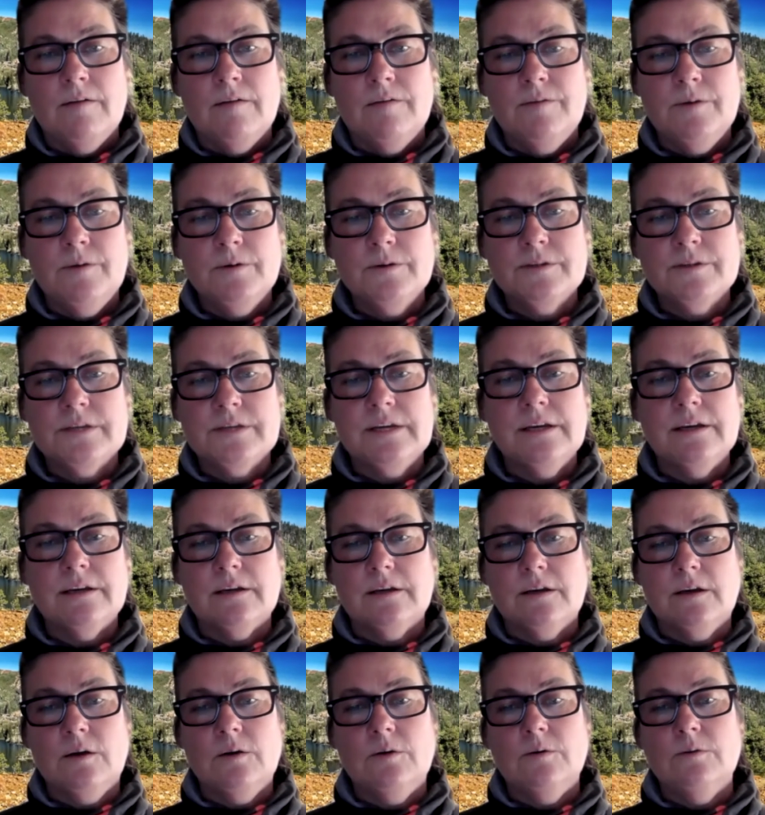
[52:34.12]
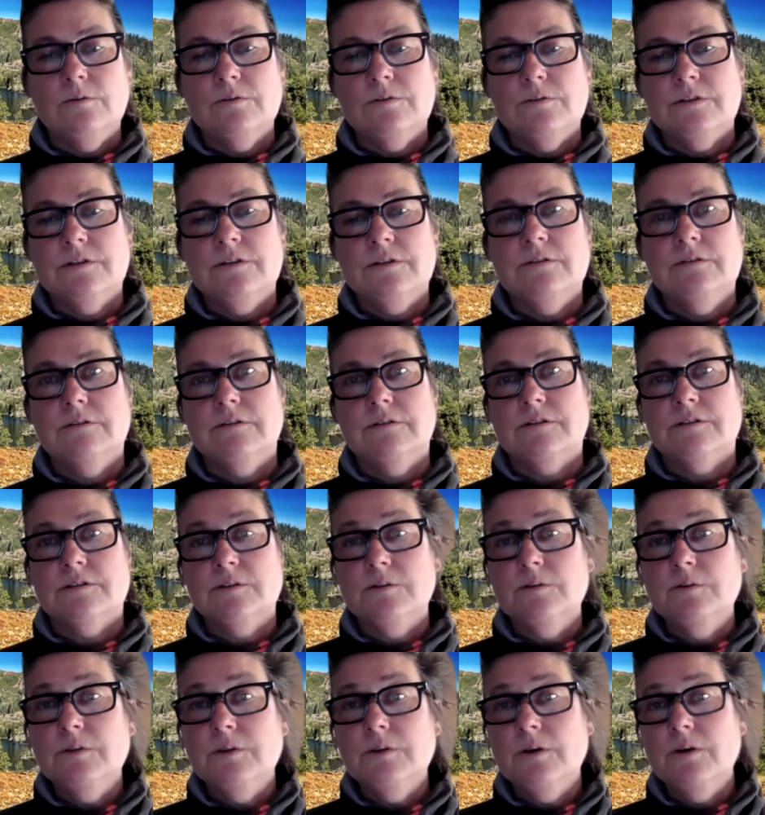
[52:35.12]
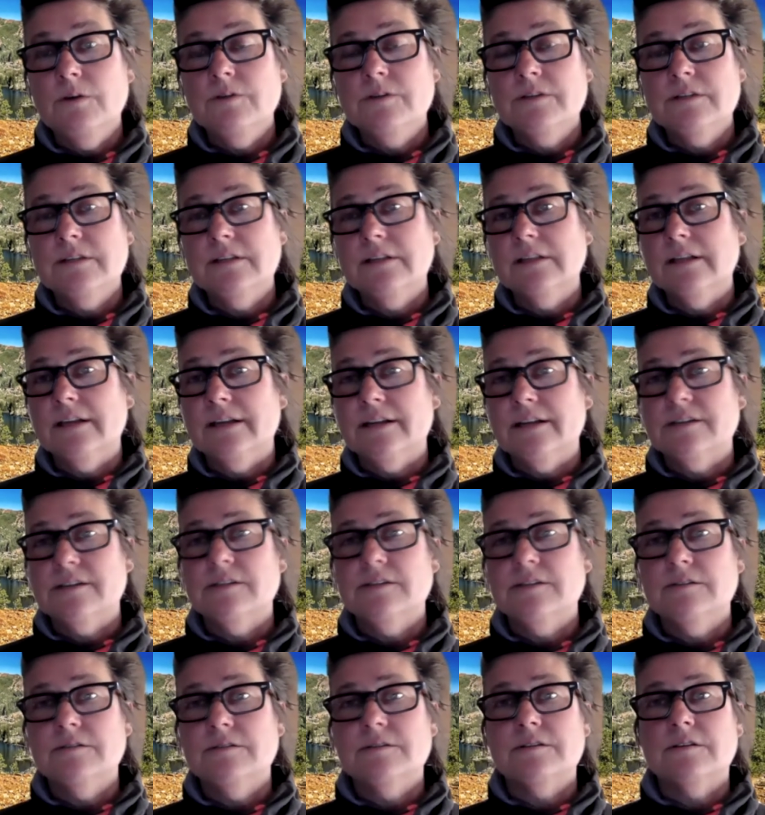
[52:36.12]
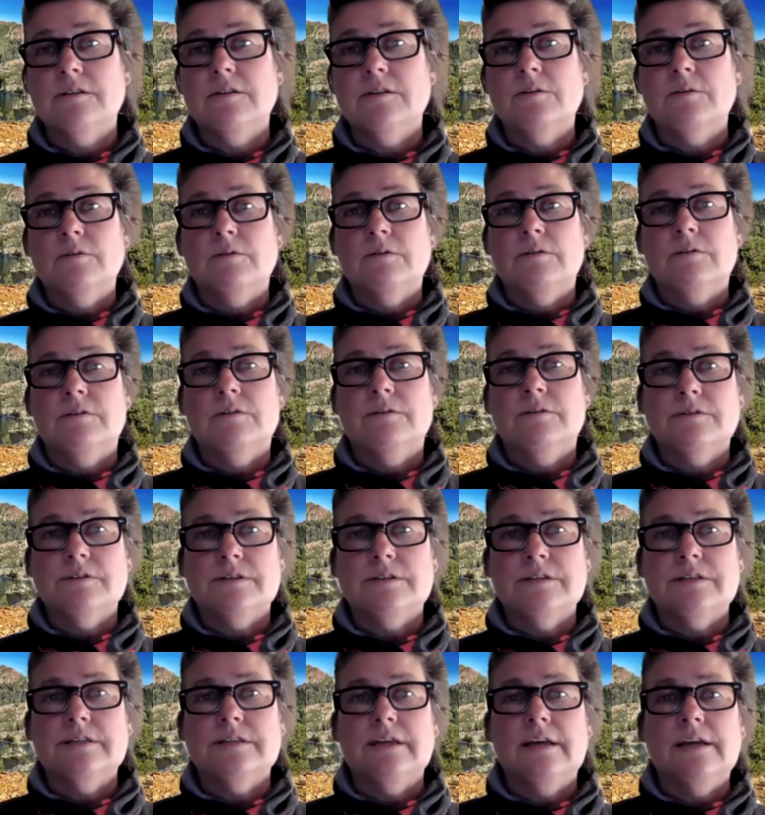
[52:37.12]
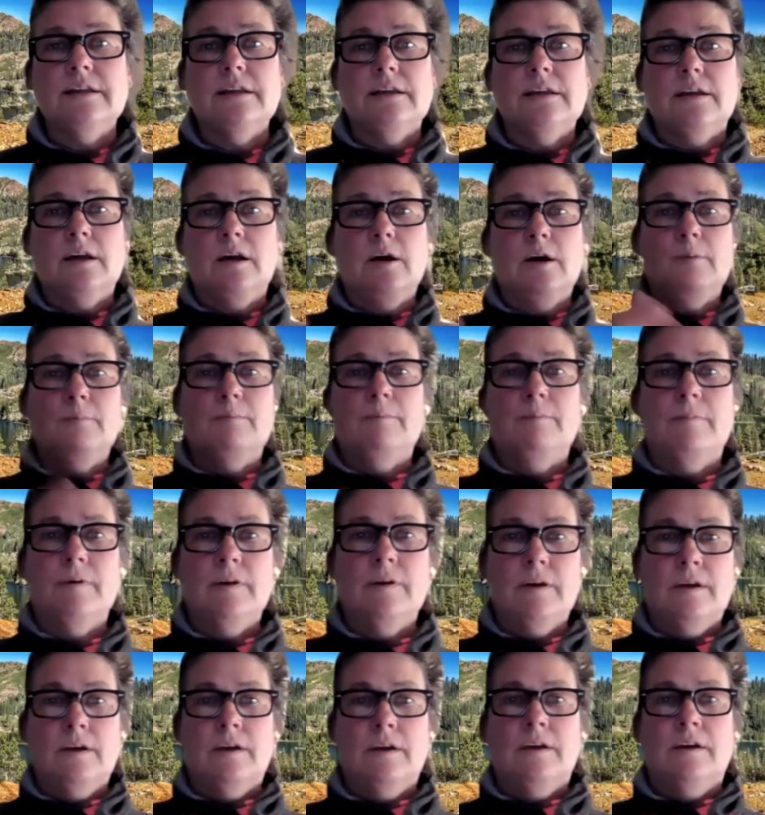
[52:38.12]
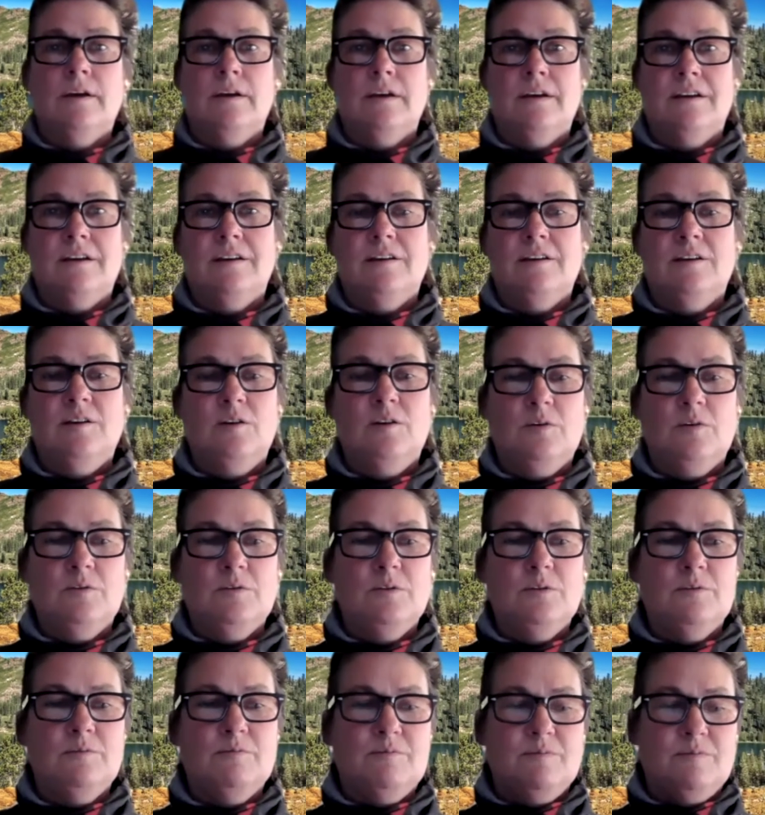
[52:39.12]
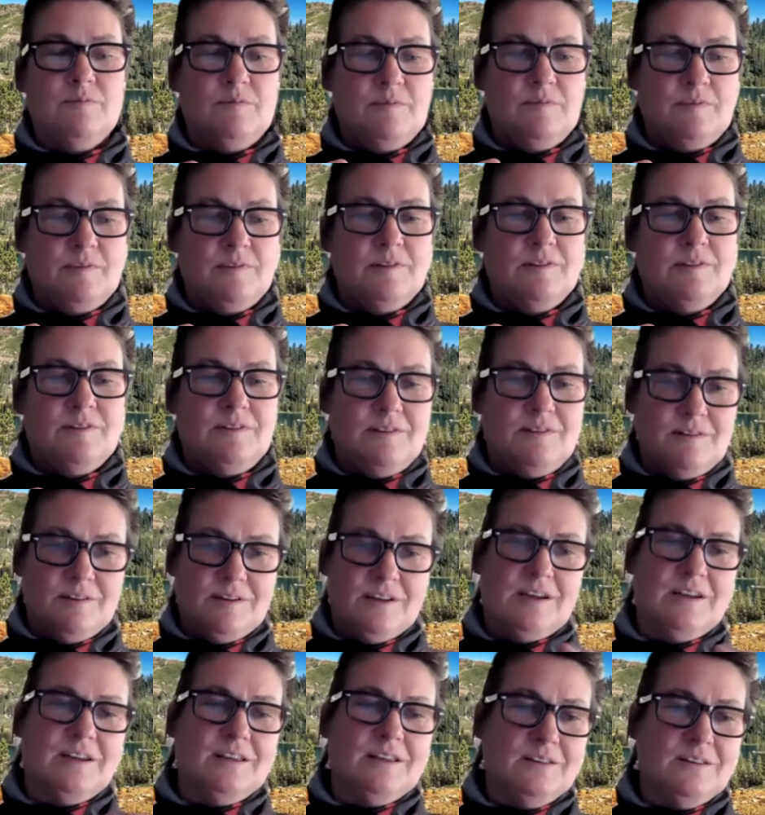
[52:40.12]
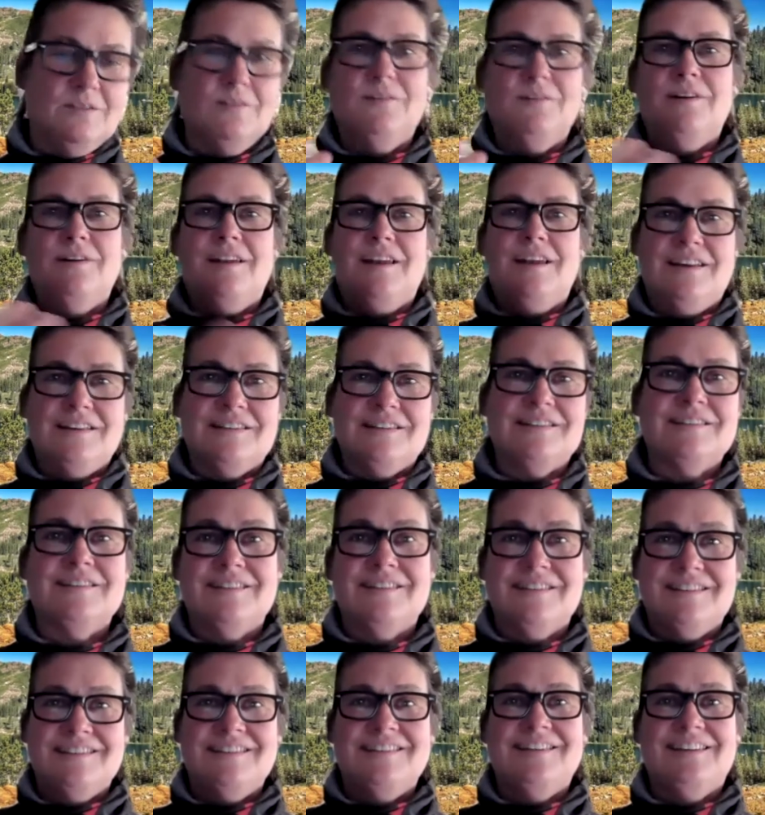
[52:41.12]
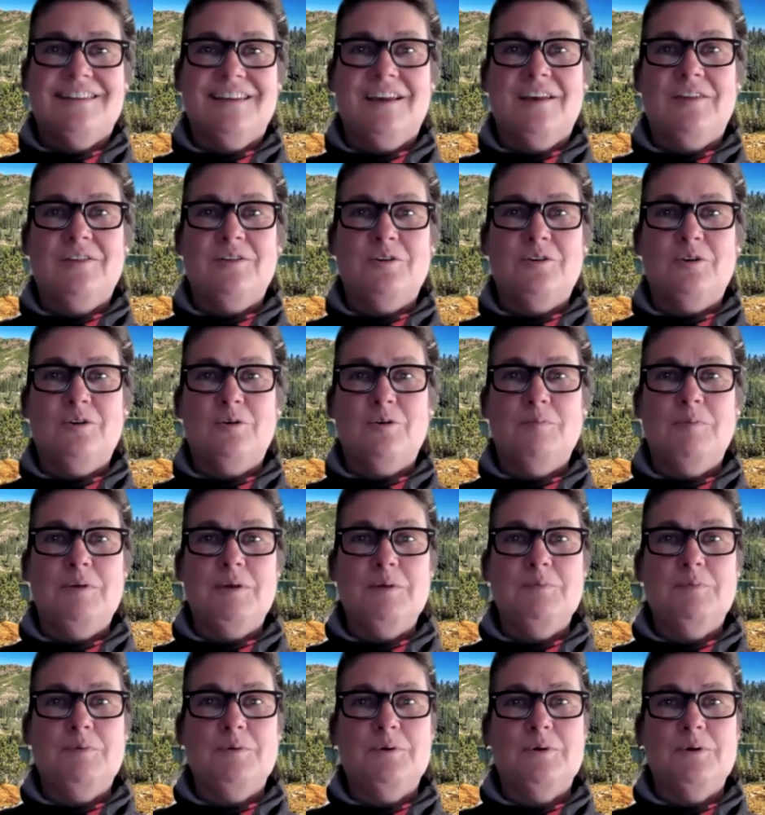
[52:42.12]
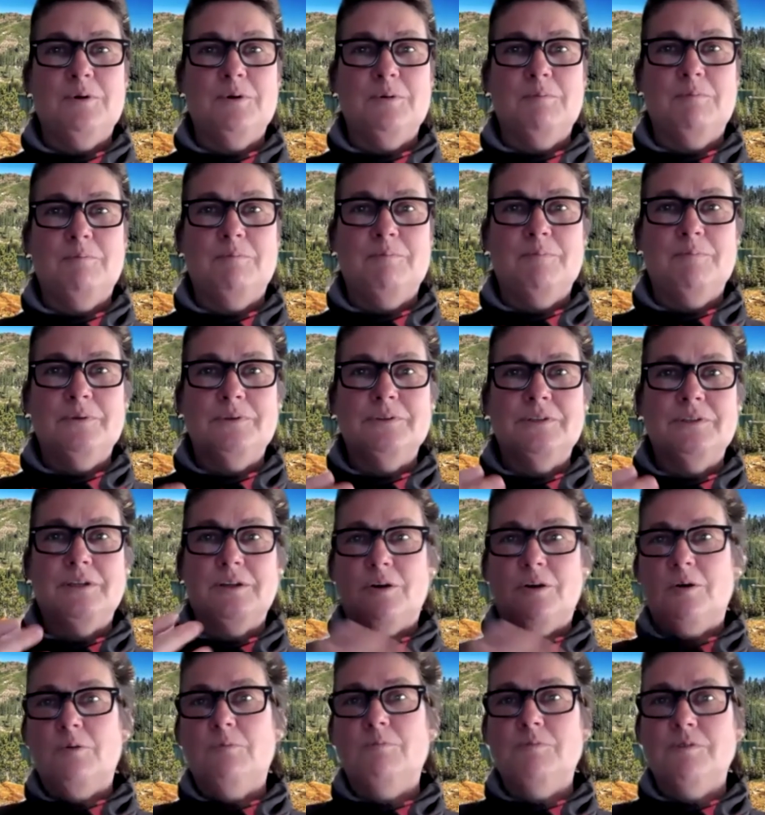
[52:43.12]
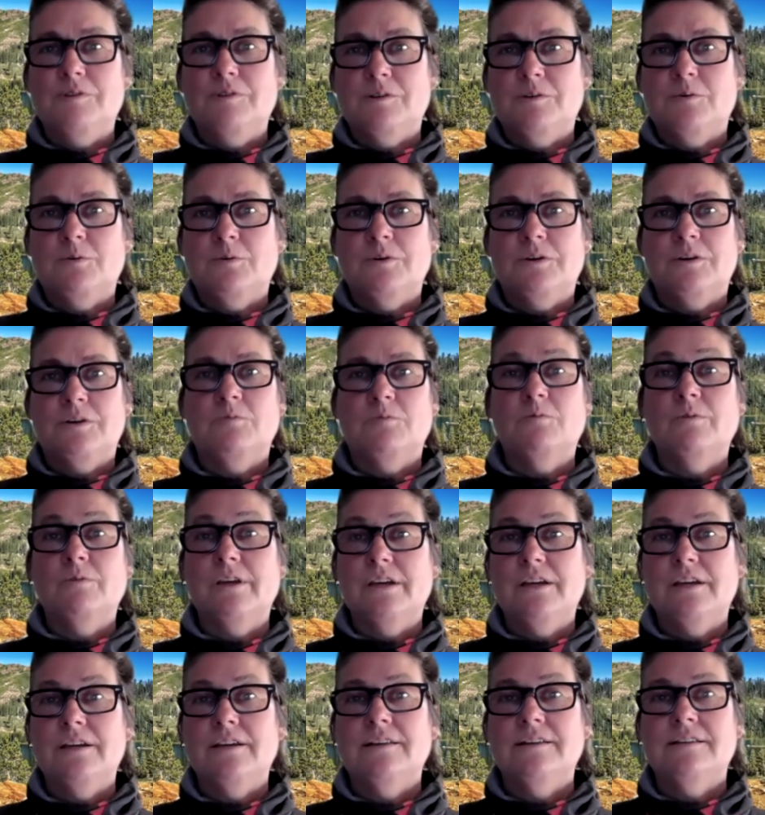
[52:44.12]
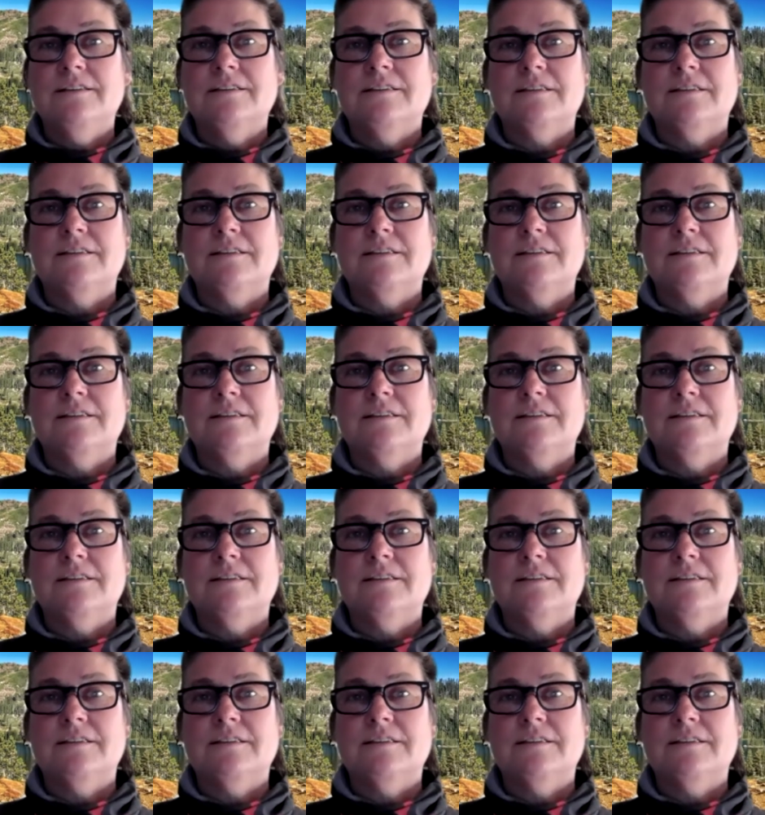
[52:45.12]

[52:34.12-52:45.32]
folks can't go to the studios in the last year, so they're setting up. They're getting their nest together. People are building home recording rigs,